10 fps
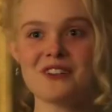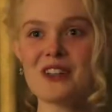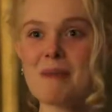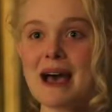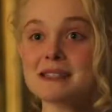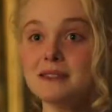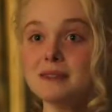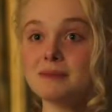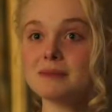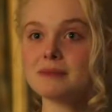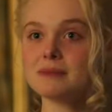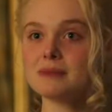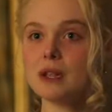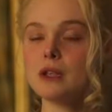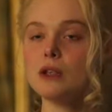Father Basil,
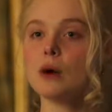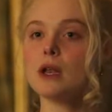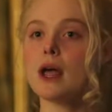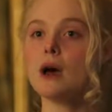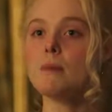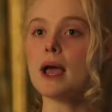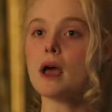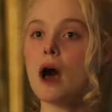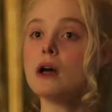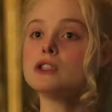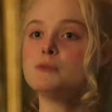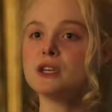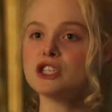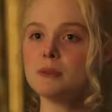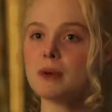you are now my
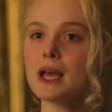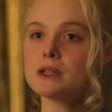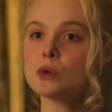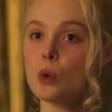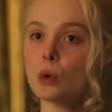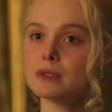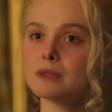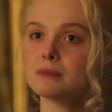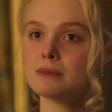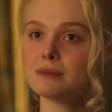Archbishop at Court.